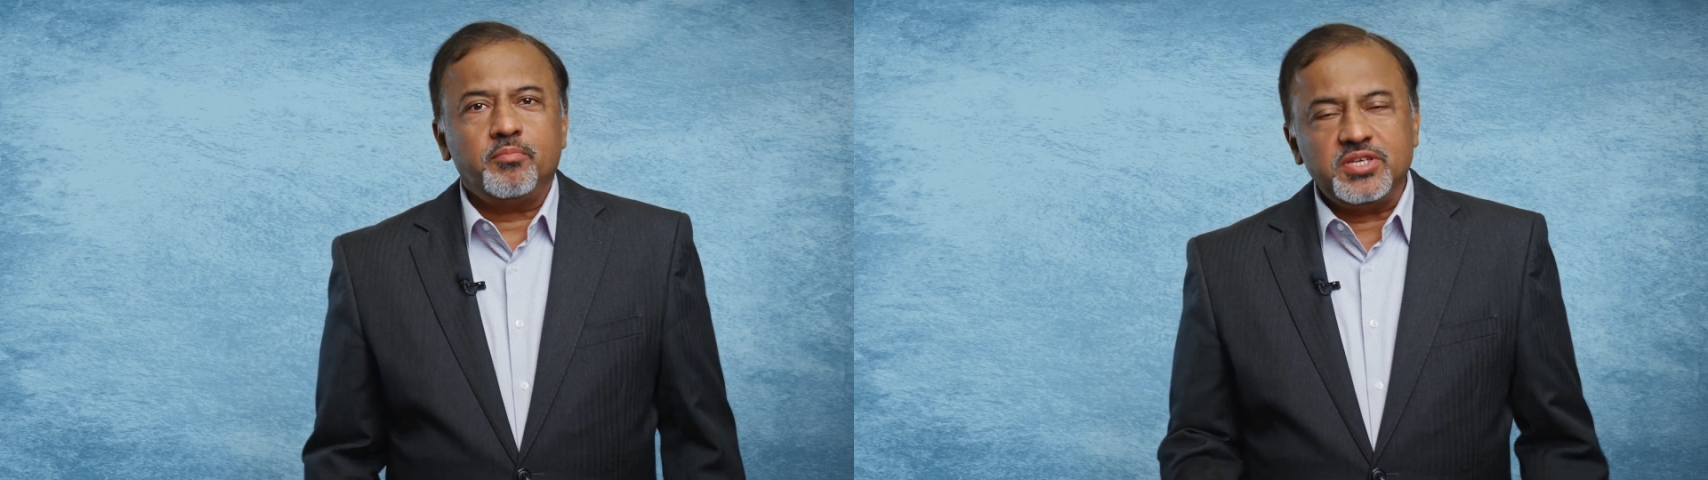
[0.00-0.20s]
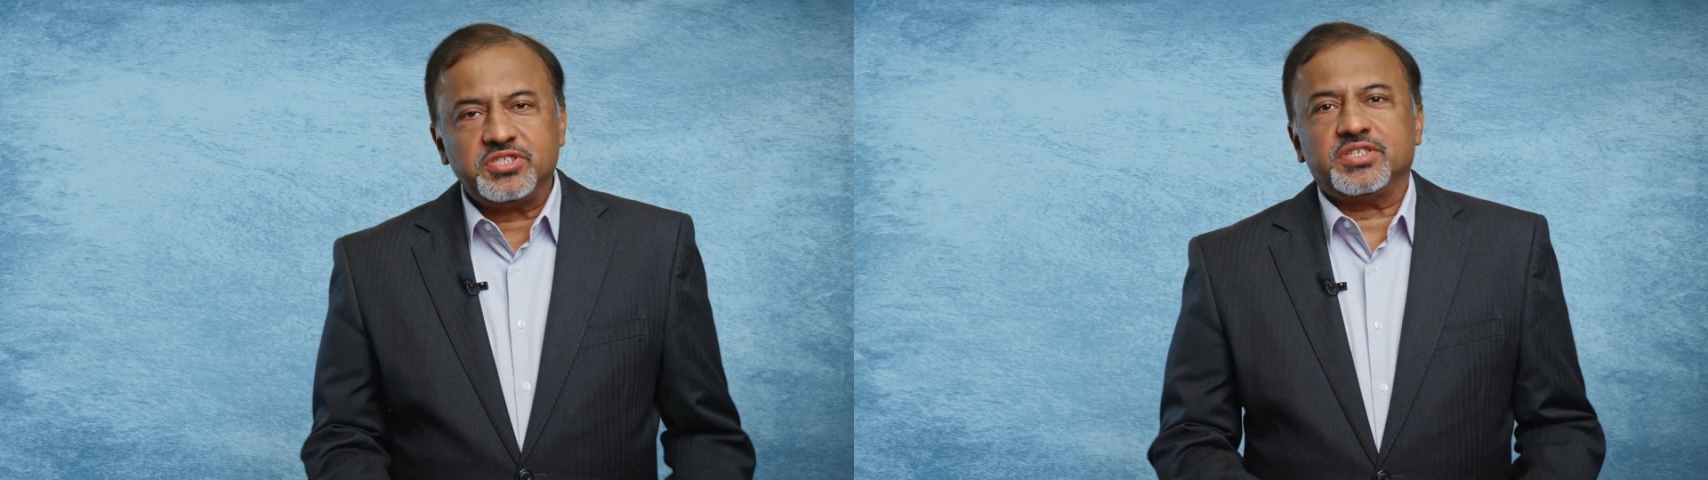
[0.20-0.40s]

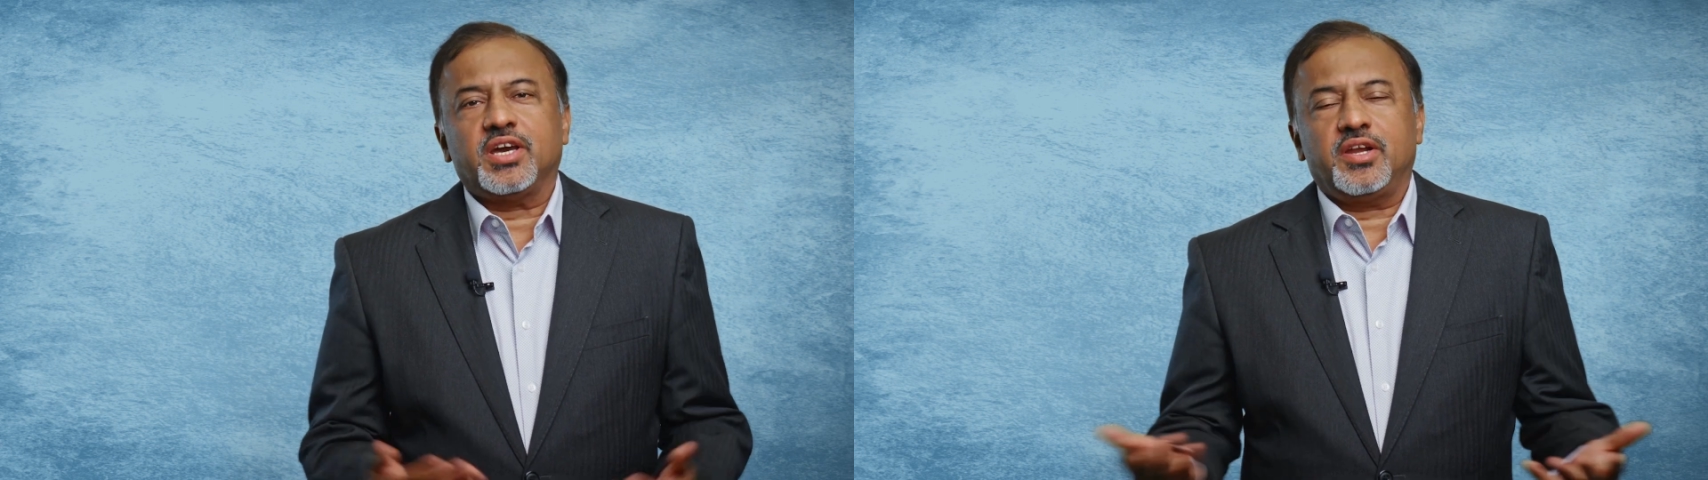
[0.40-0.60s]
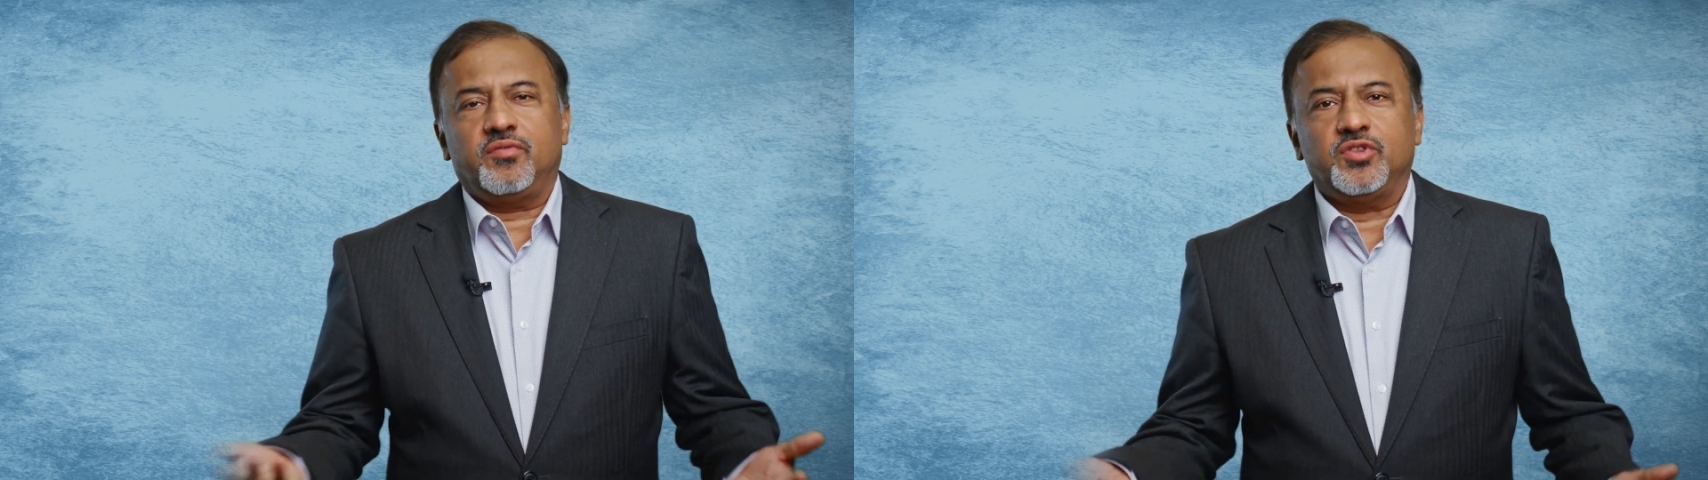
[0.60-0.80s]
please
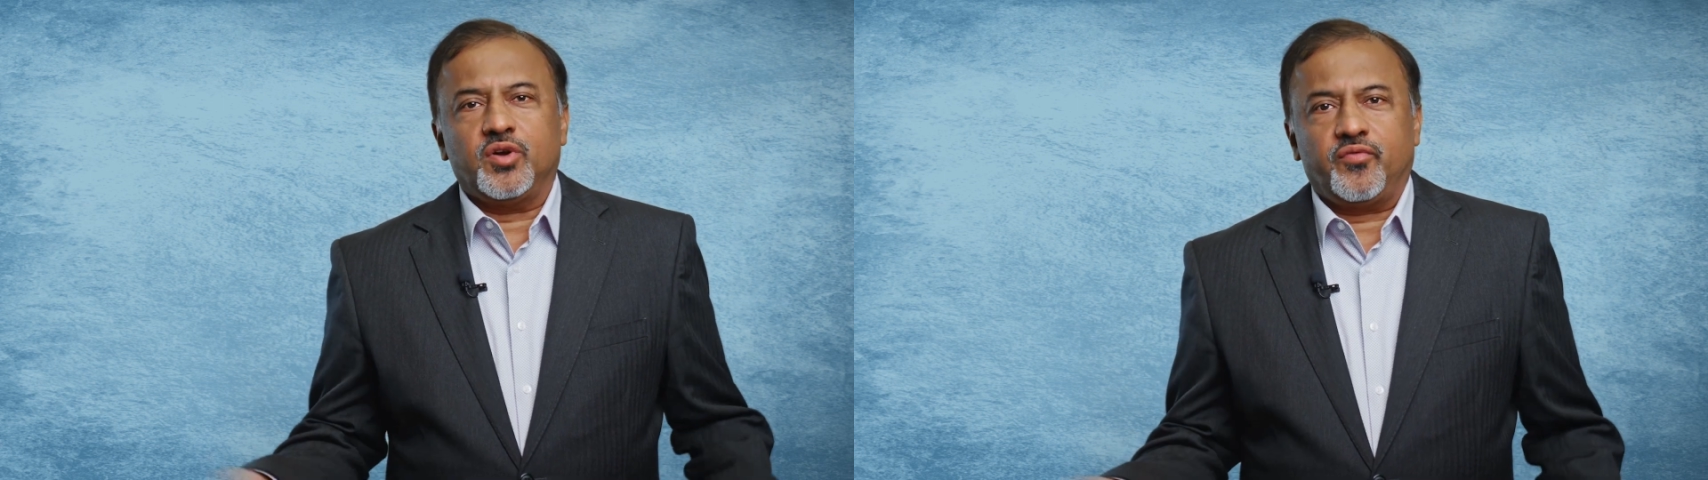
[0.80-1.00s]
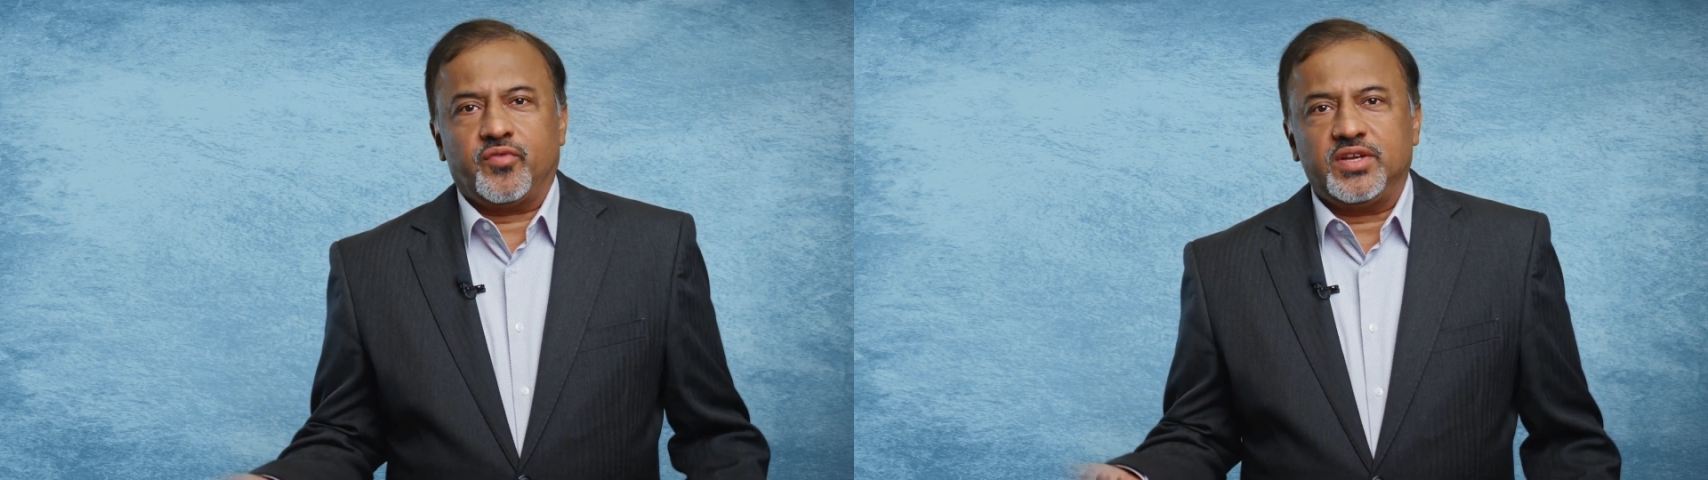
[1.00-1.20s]
share it with
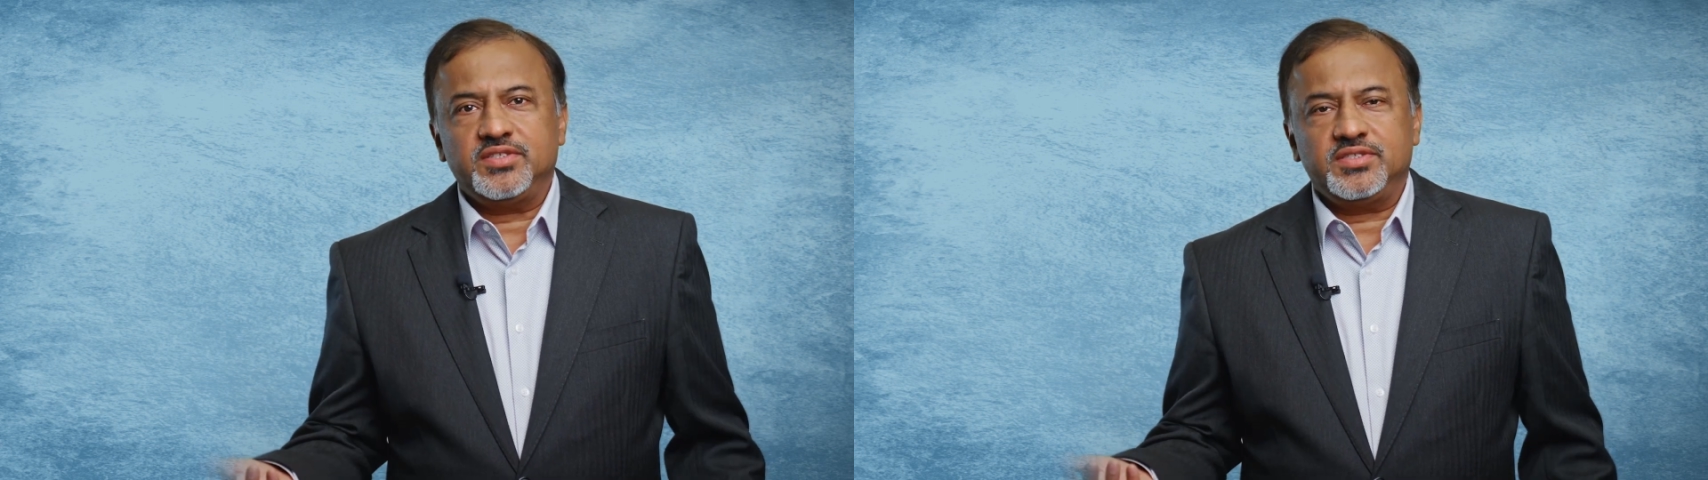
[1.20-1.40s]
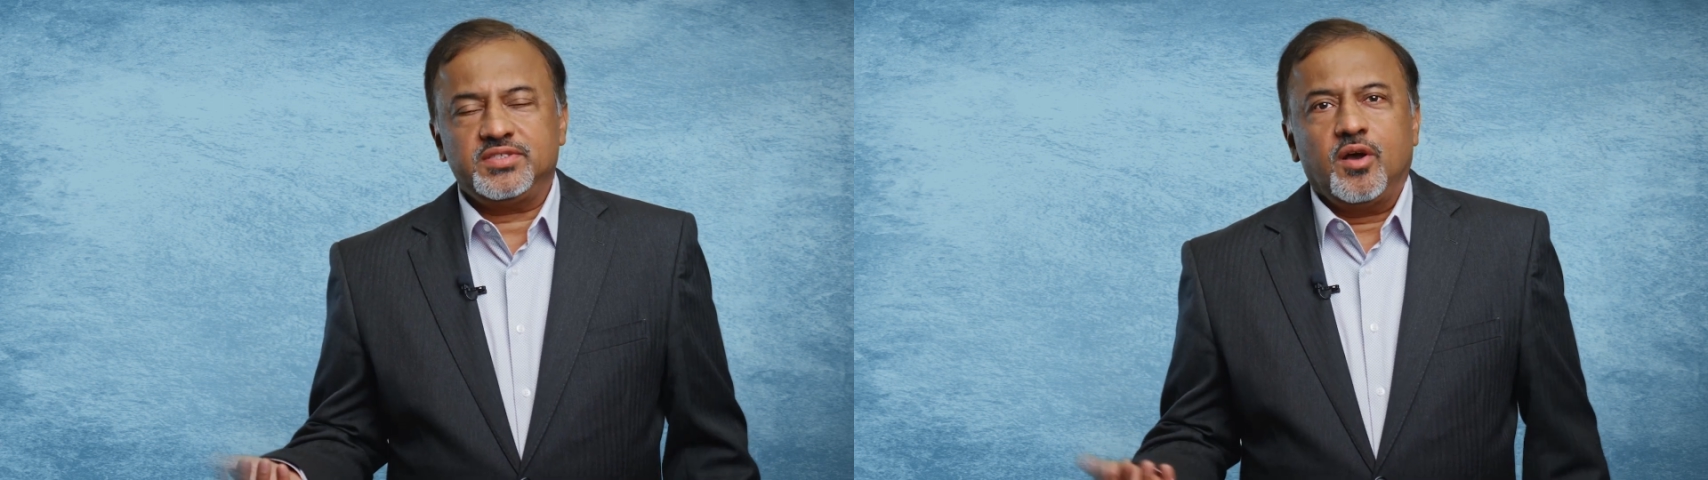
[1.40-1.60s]
your
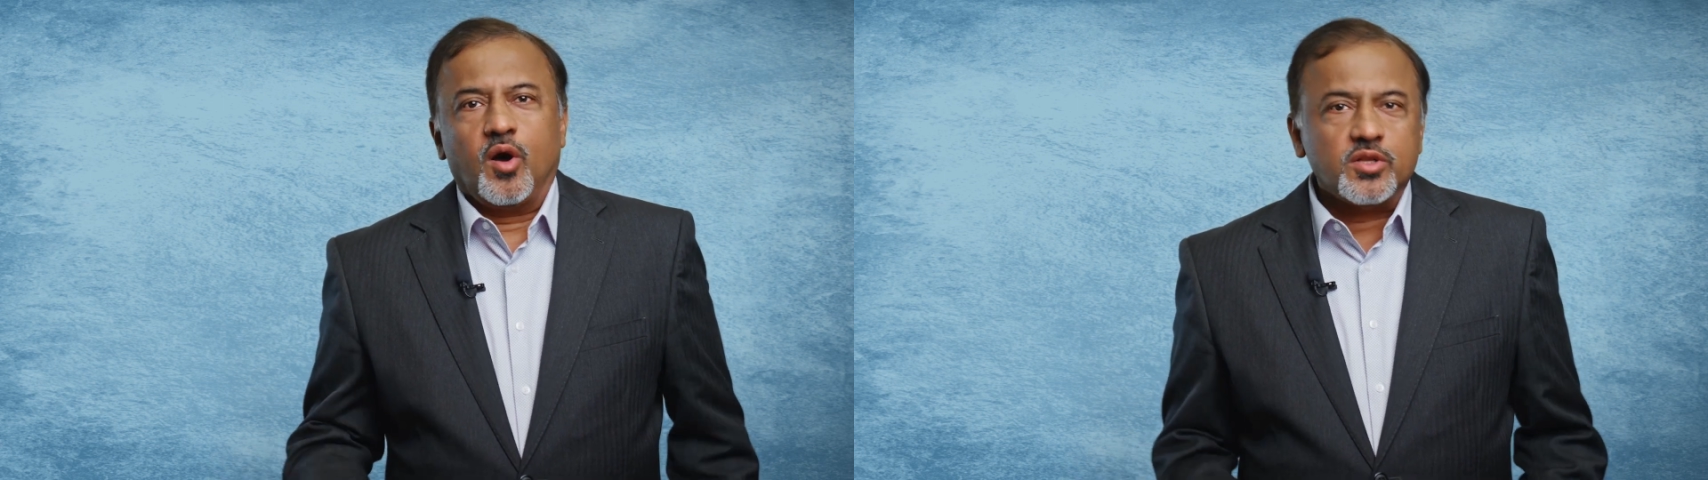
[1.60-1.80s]
friends.